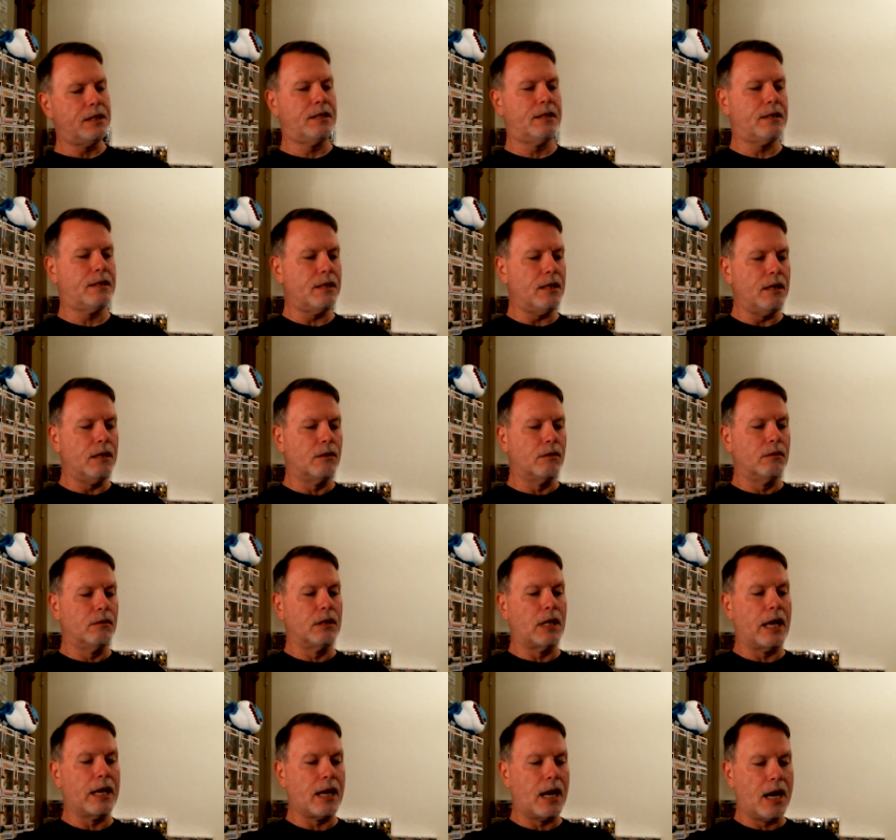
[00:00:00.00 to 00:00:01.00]
so,
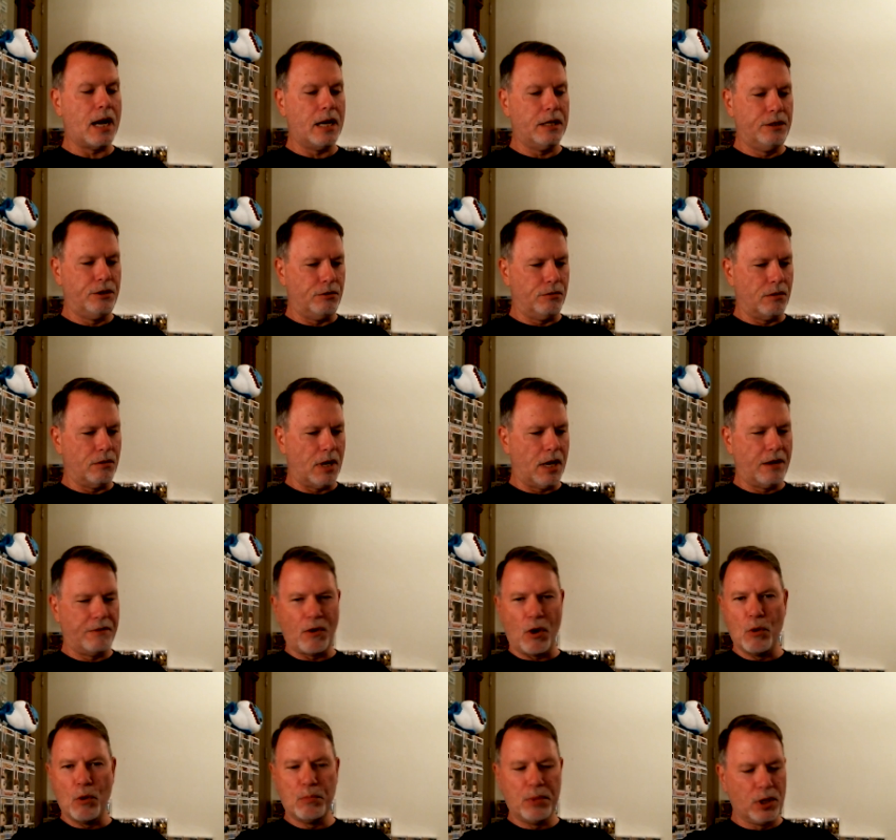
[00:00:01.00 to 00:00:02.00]
like I do.
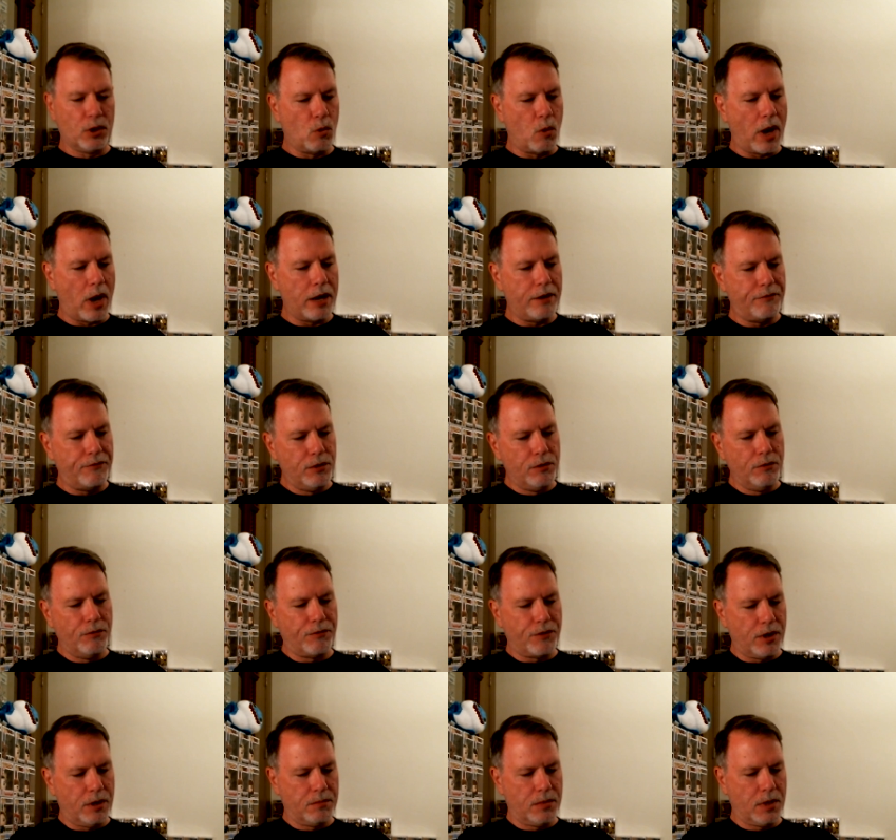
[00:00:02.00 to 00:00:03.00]
I've opened quite a few
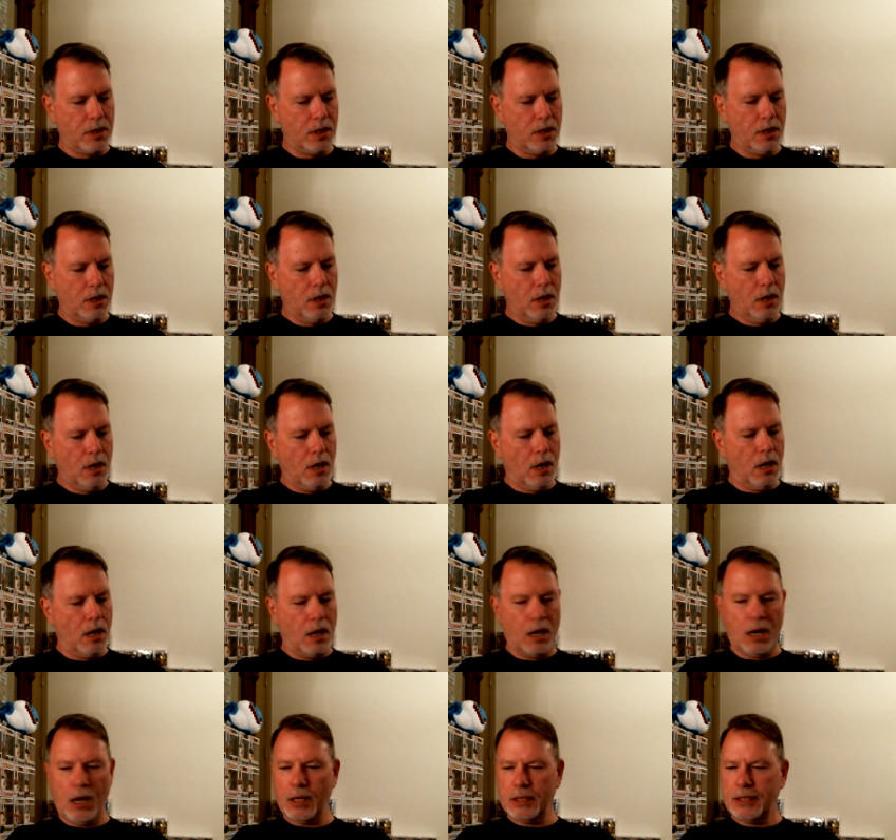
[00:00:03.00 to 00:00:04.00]
from
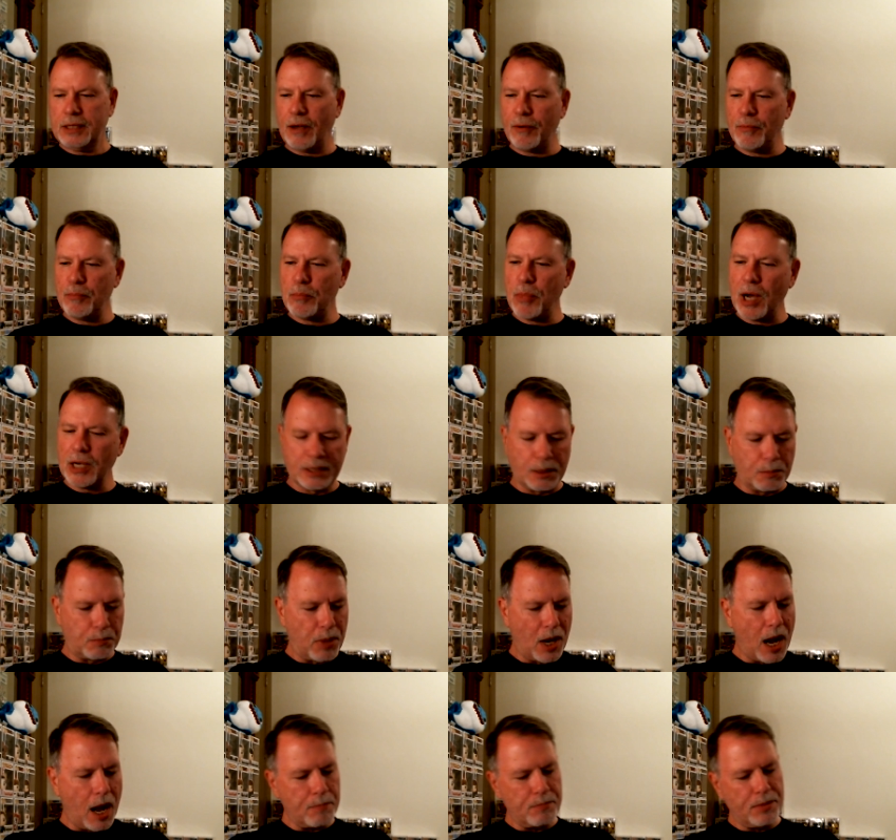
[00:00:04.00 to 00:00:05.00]
uh, seven bucks a
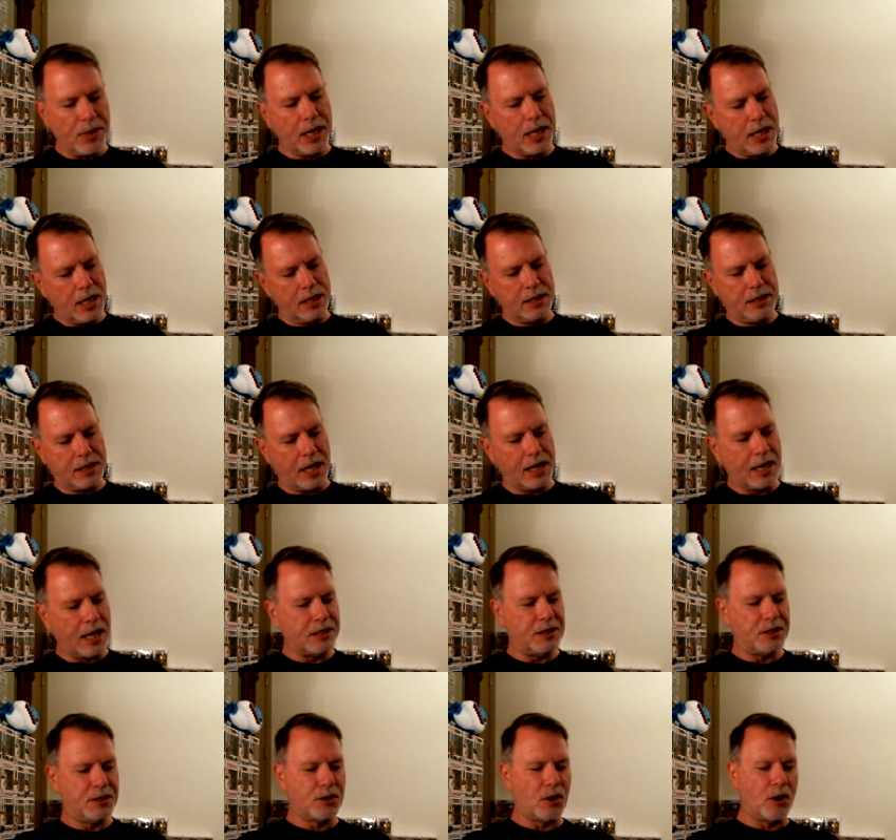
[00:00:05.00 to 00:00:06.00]
pop because I
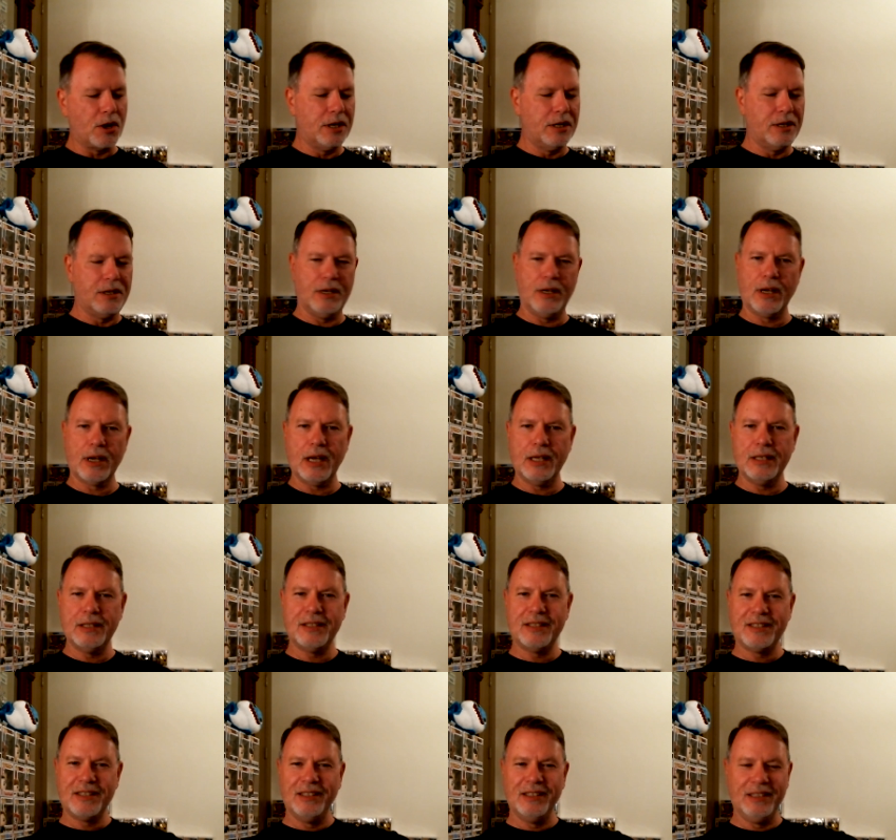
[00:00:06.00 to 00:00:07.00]
got started, I got
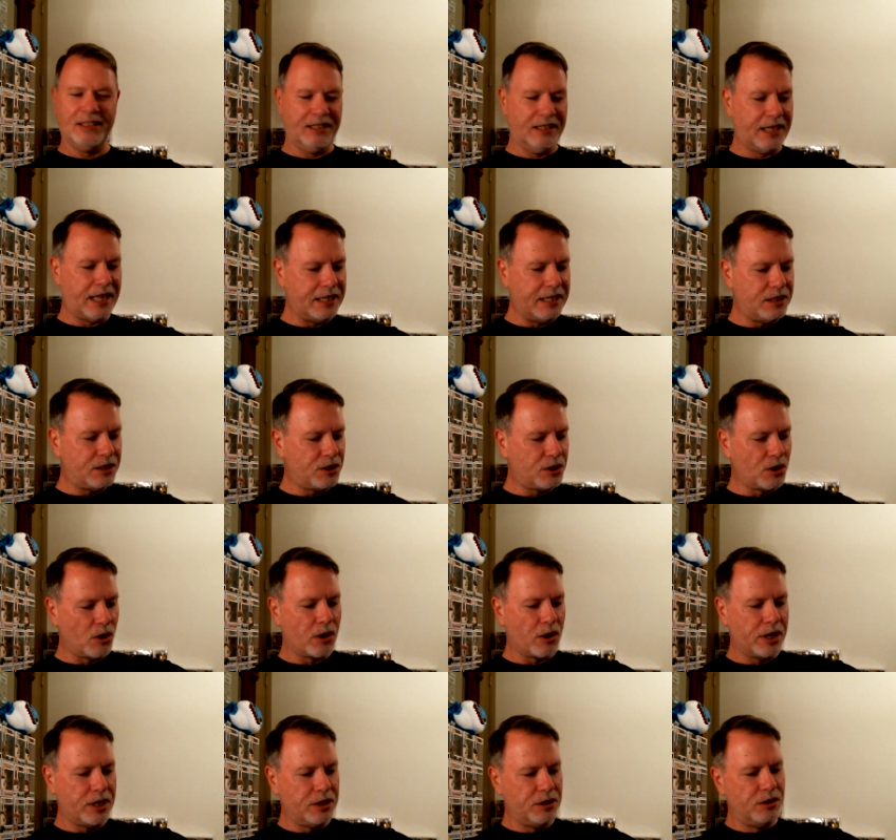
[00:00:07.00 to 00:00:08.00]
late
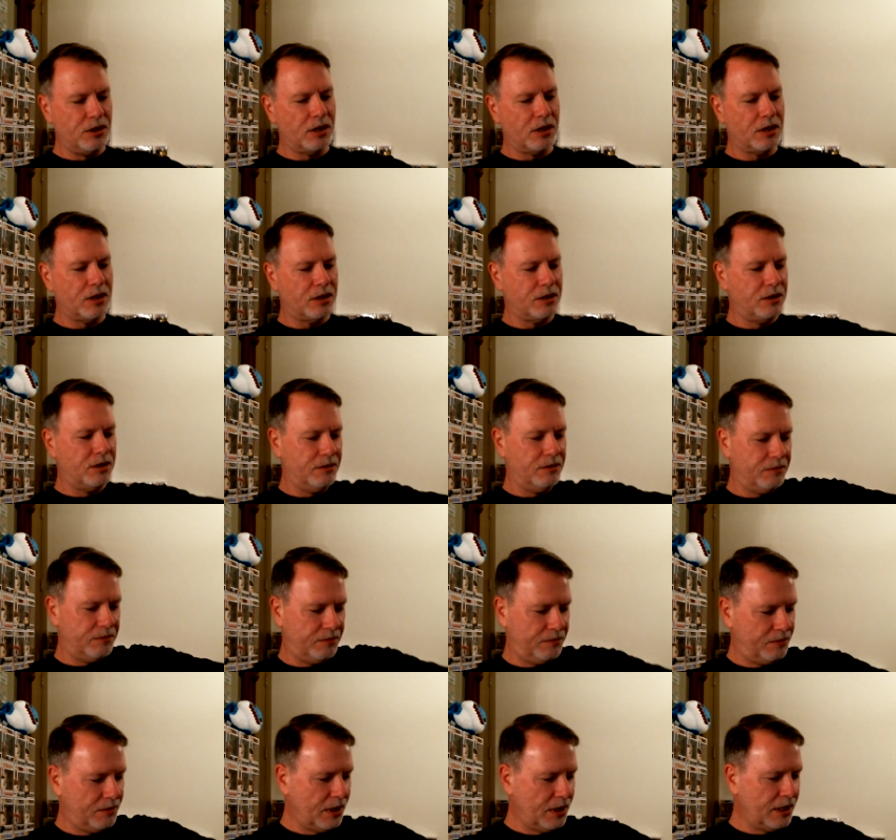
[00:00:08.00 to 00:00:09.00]
started, uh,
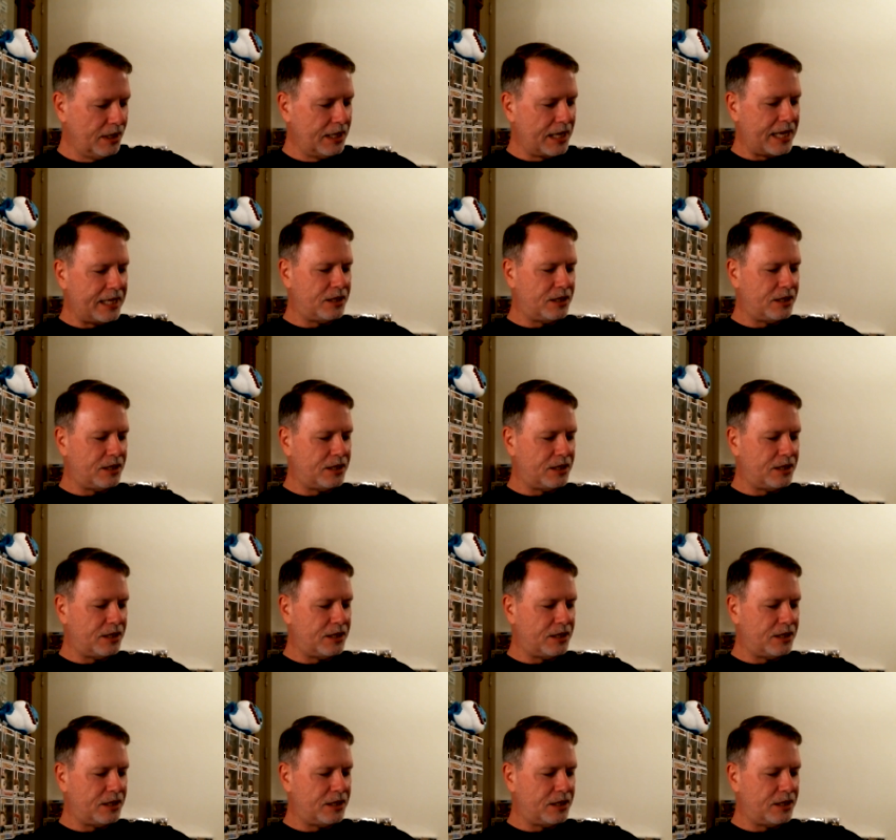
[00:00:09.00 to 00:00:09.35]
a little late